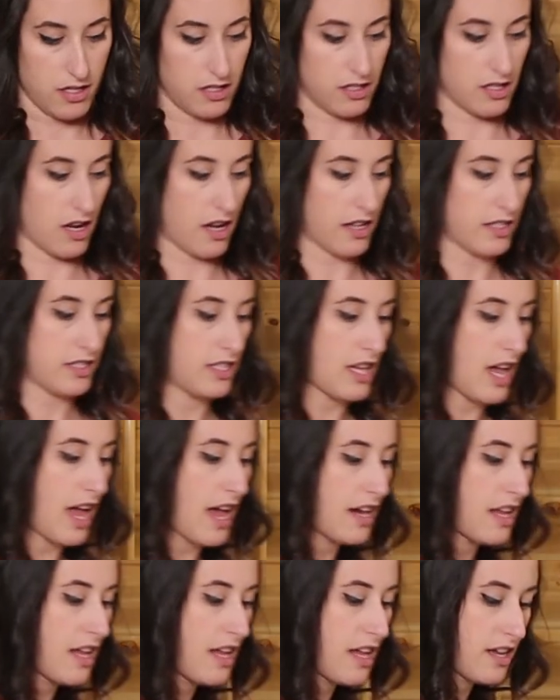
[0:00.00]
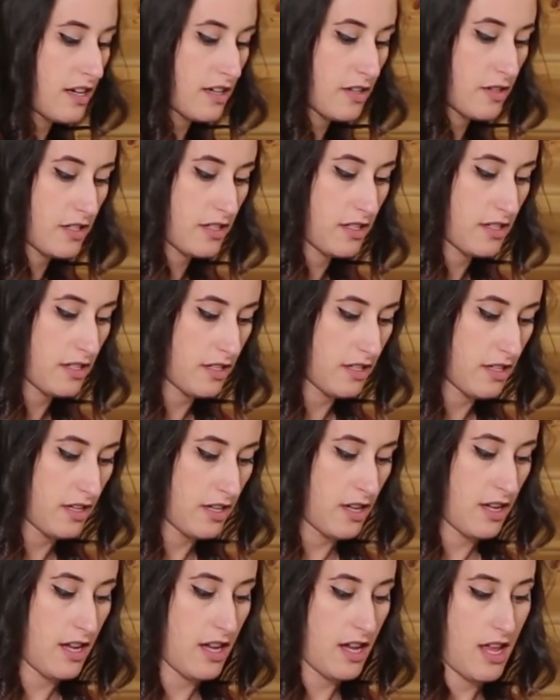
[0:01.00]
Toss that in,
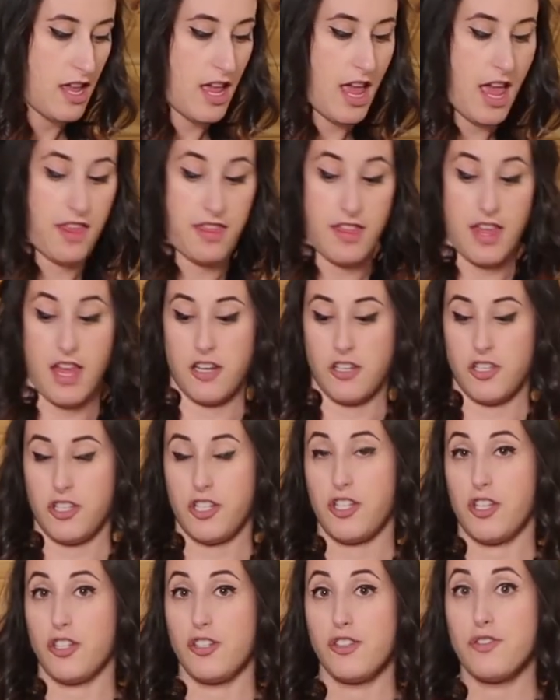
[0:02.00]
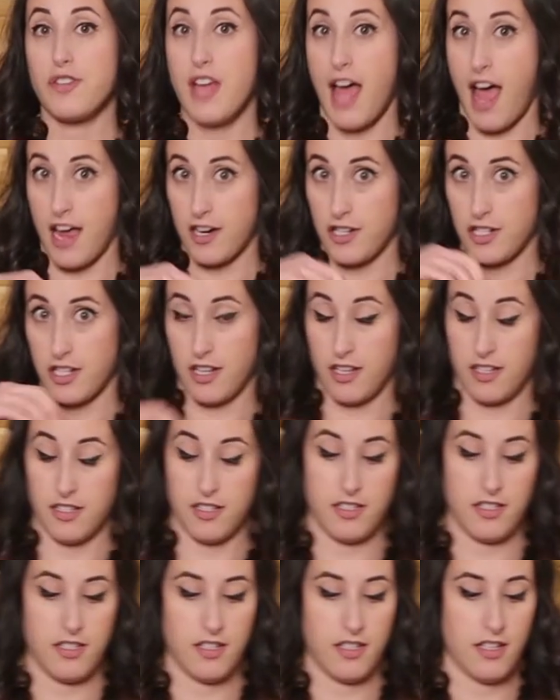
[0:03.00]
and then 2
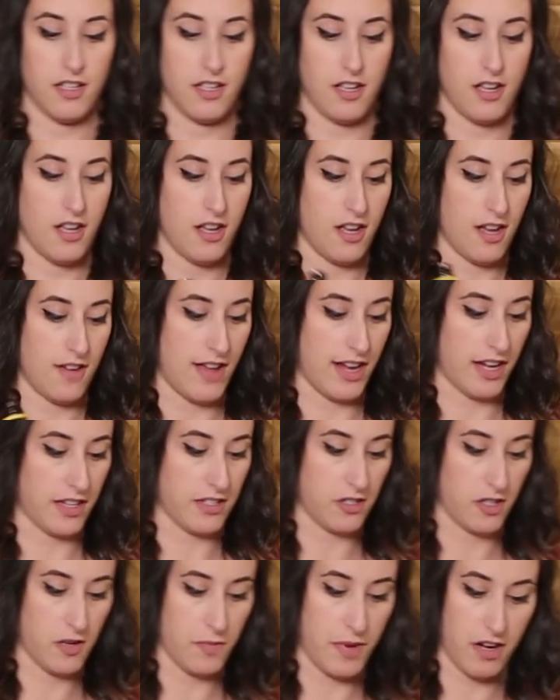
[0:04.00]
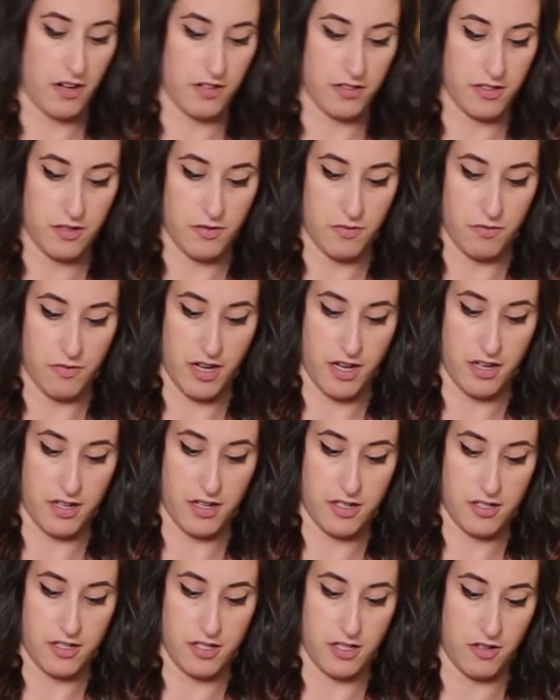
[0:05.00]
dashes of Angostura bitters.
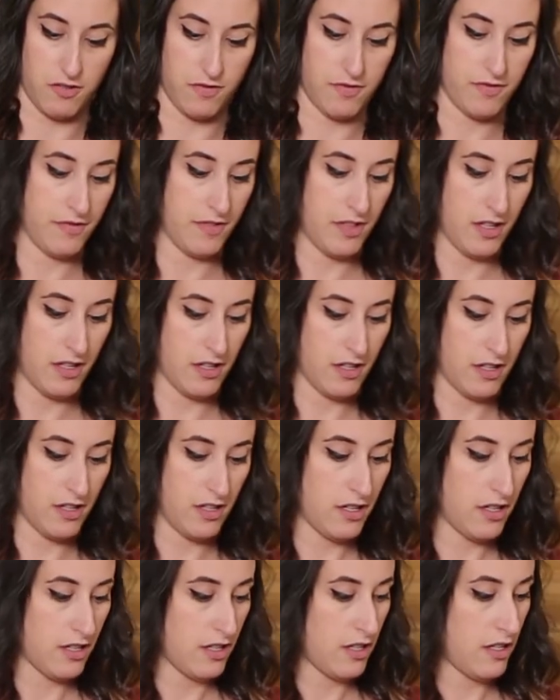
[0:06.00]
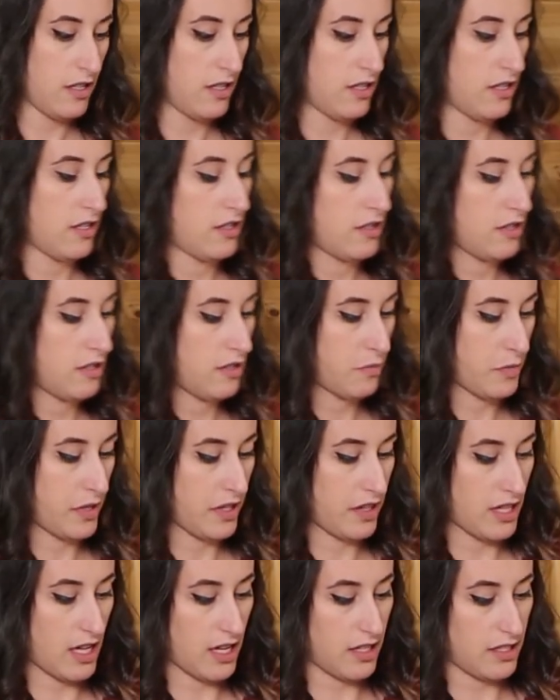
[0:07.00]
1, 2. Get
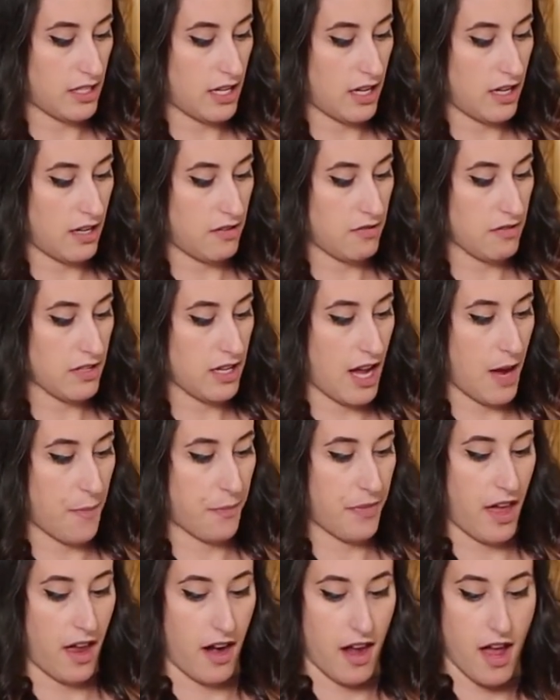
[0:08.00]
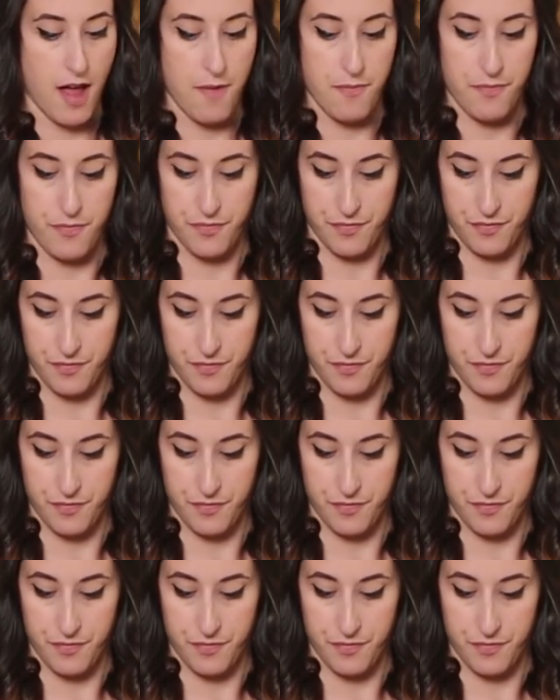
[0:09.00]
that down, cap that up.